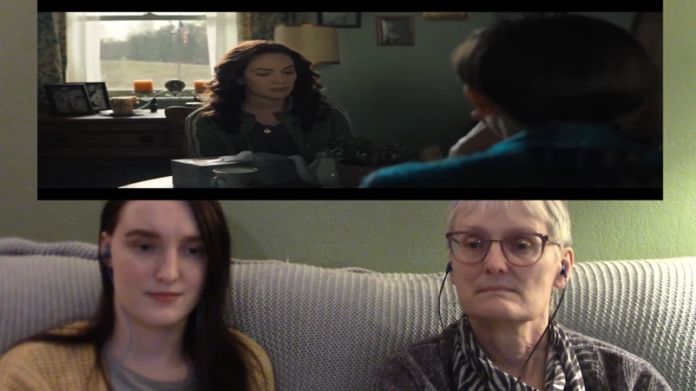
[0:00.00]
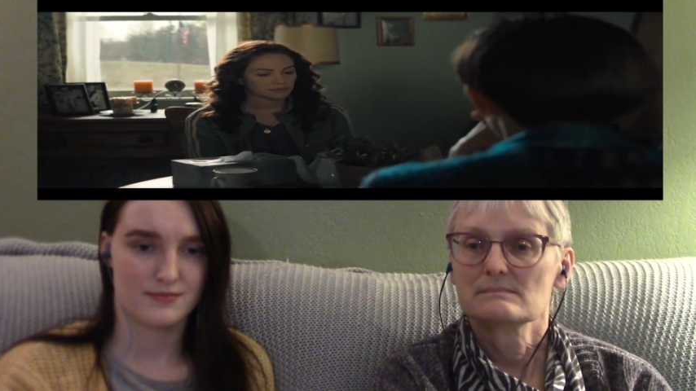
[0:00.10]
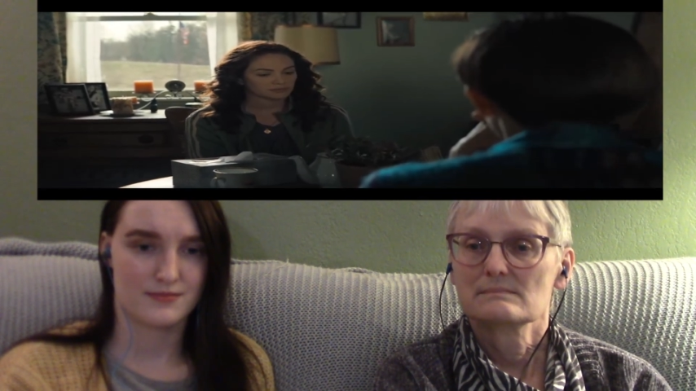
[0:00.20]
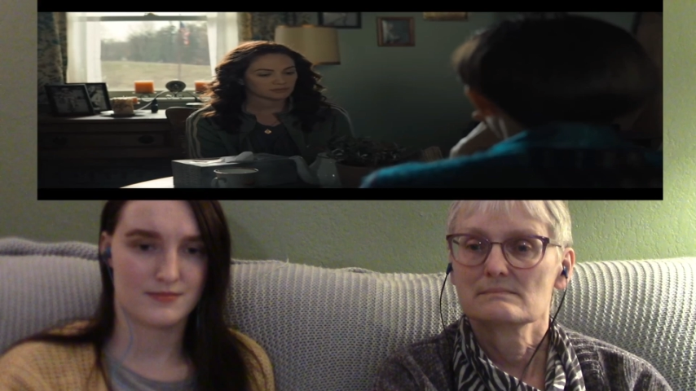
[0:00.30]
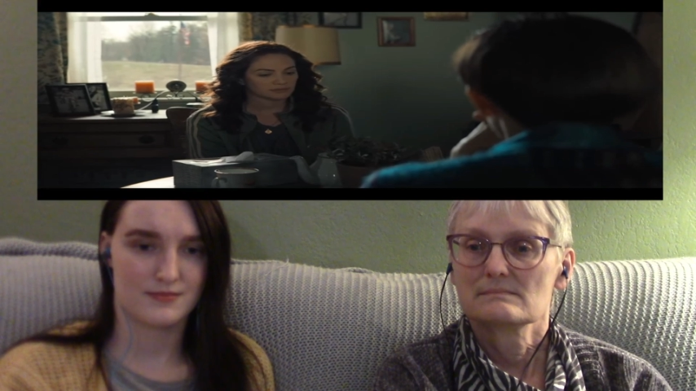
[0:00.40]

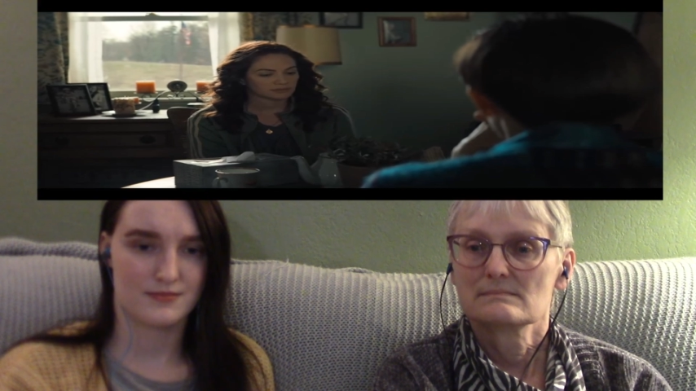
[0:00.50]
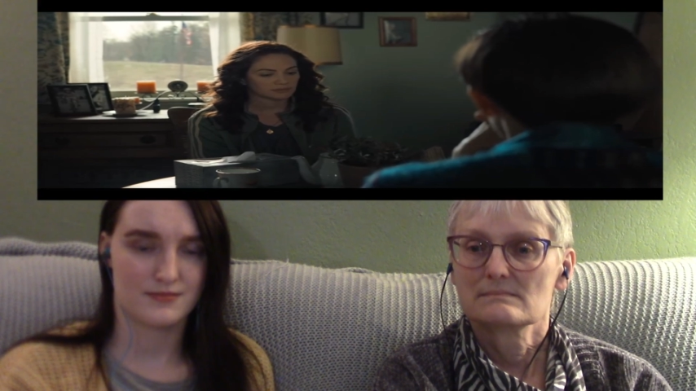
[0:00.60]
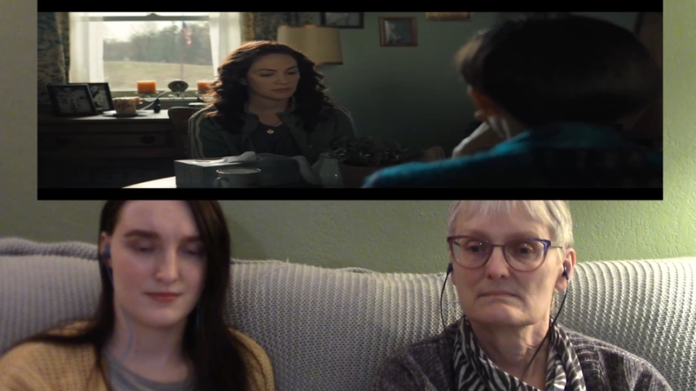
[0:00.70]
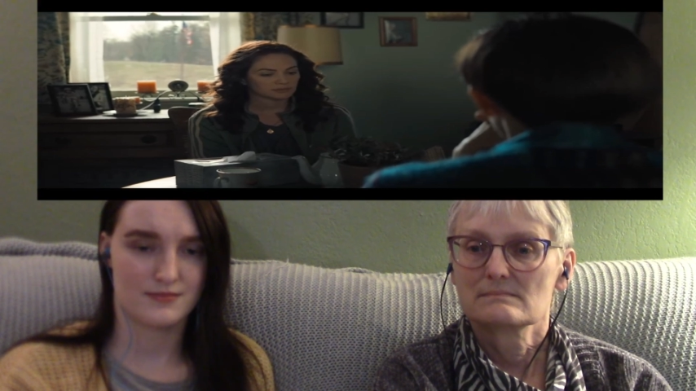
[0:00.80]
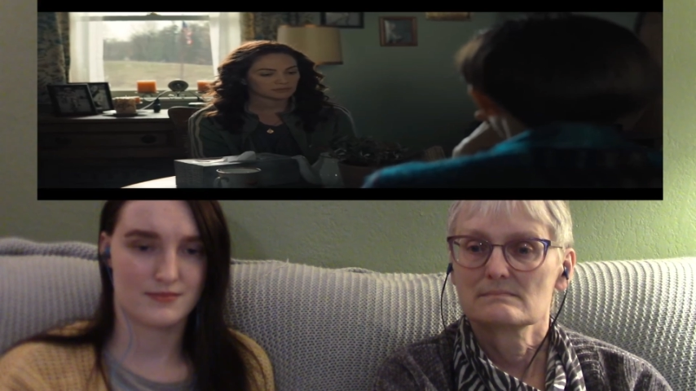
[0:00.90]

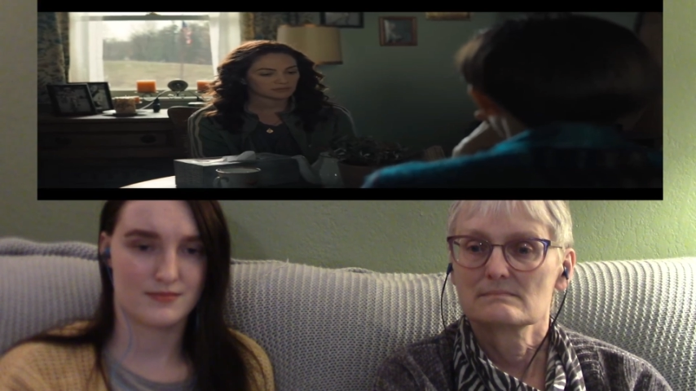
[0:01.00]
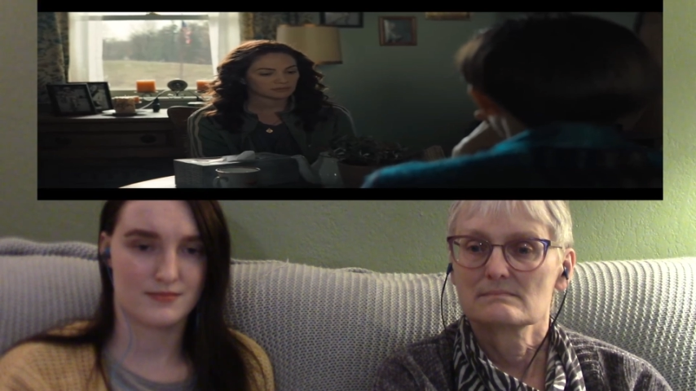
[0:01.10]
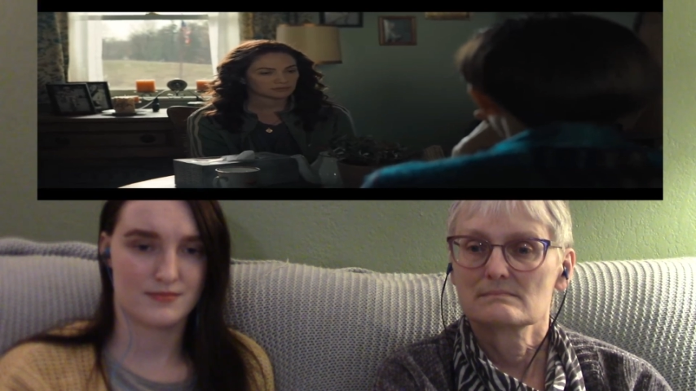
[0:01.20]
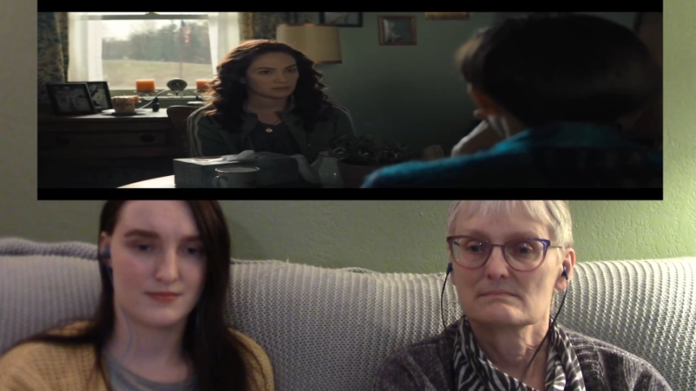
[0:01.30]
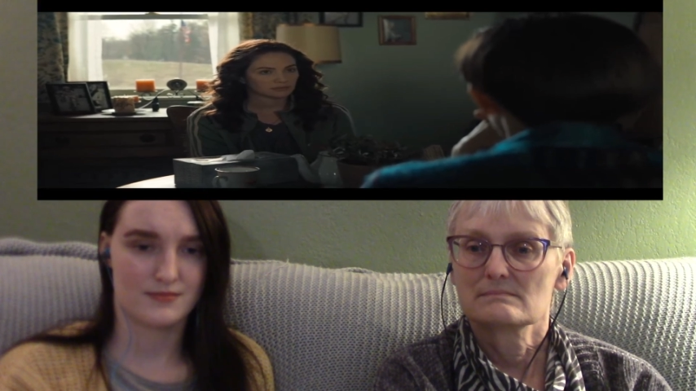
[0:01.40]

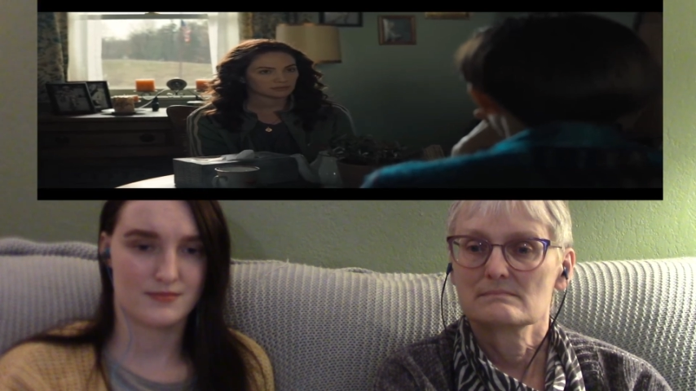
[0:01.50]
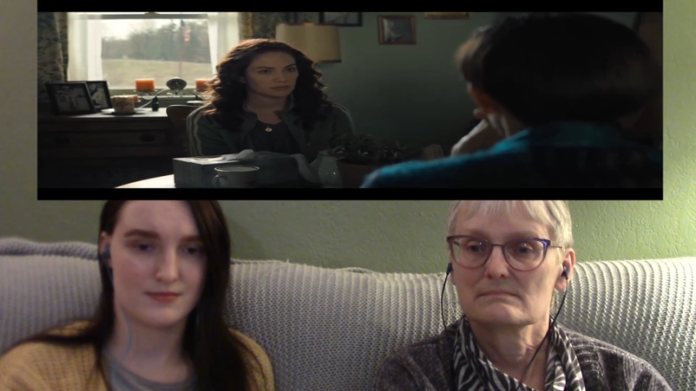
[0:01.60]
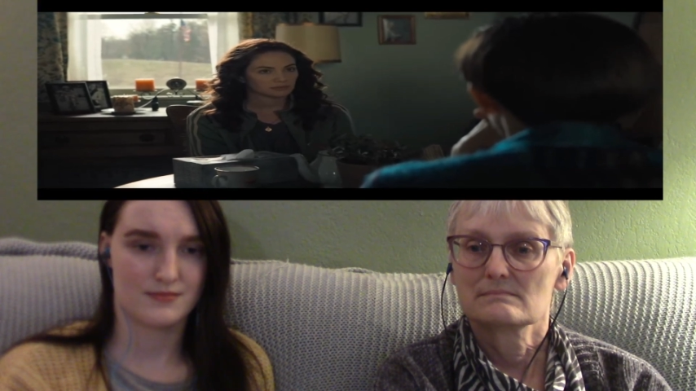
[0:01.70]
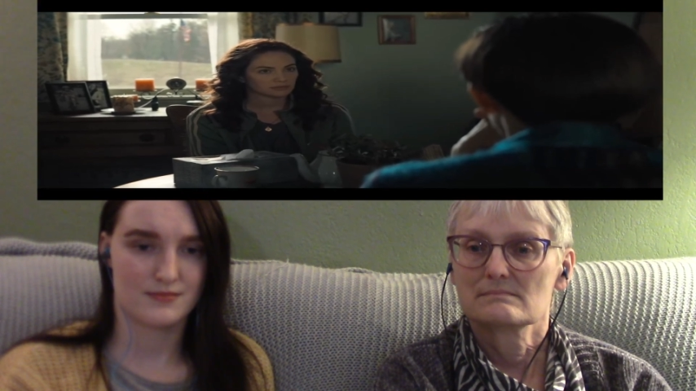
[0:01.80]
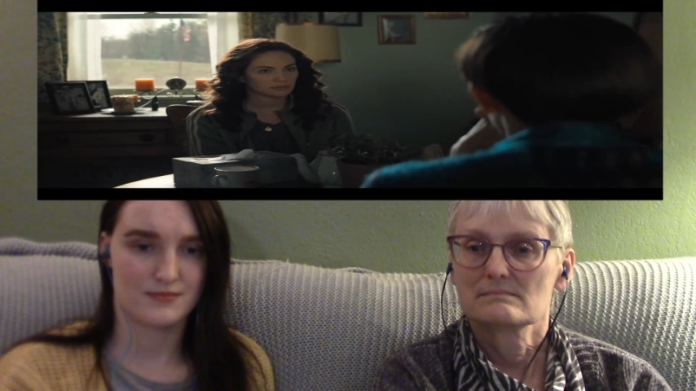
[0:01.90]

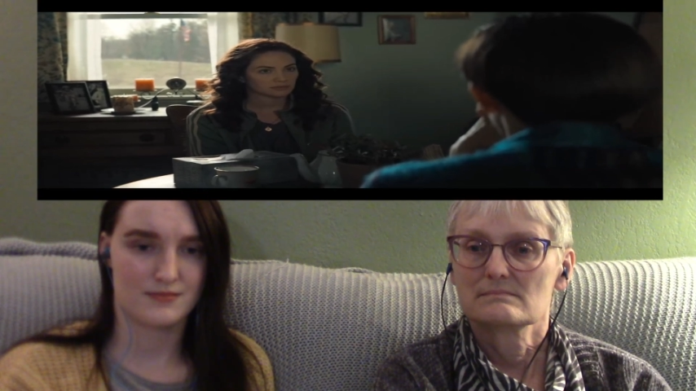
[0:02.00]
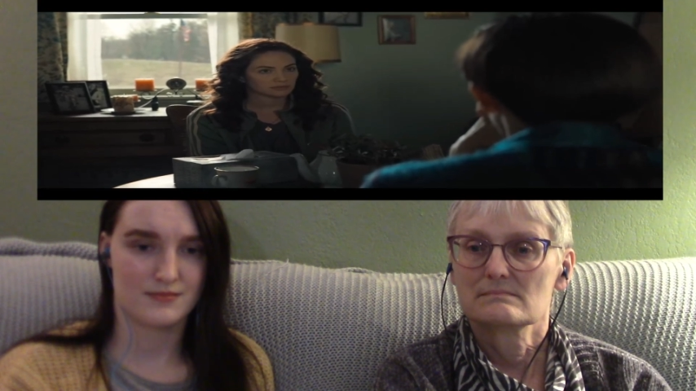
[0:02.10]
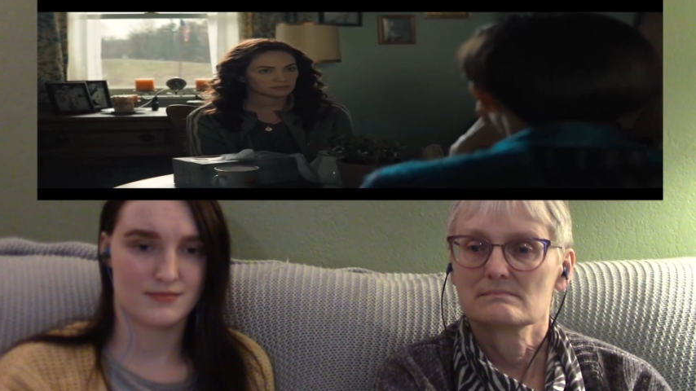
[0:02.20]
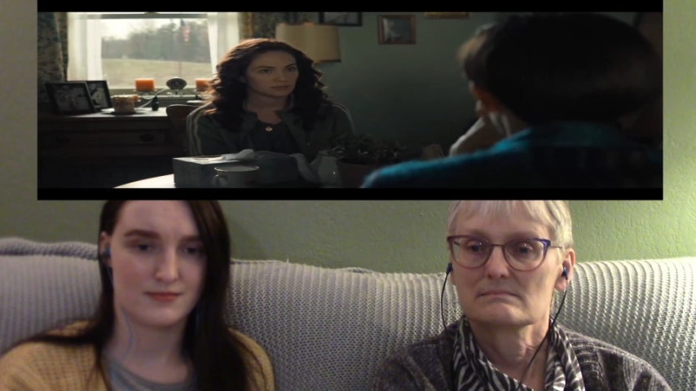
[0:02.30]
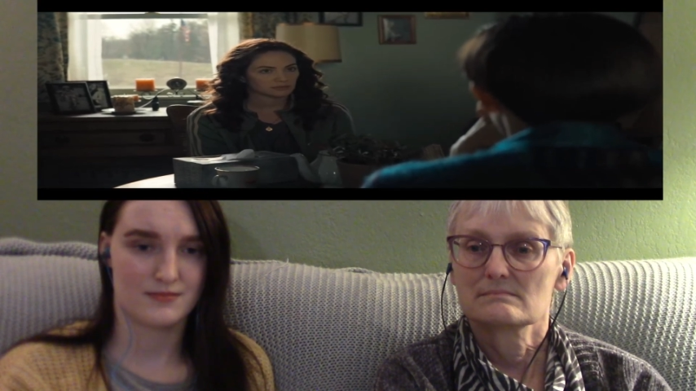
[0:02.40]

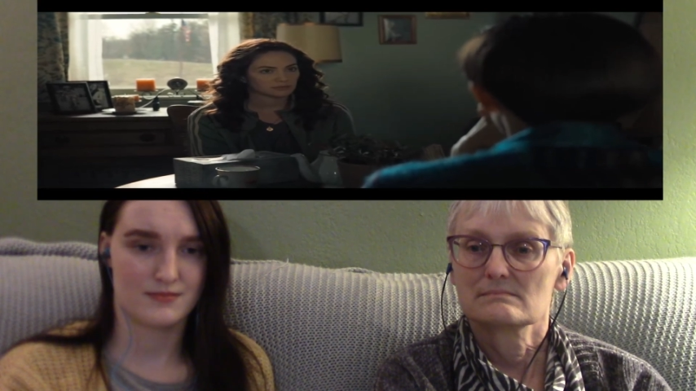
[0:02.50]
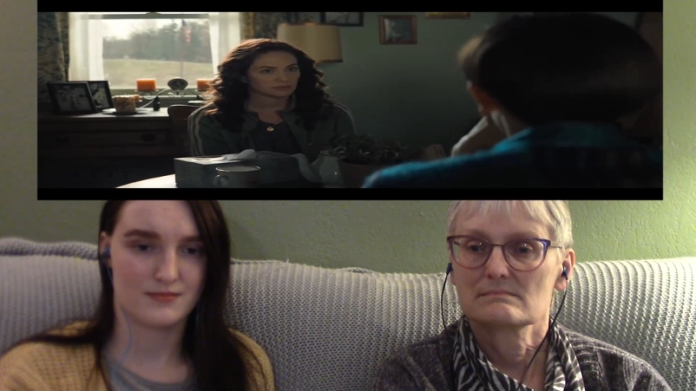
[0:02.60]
(silence)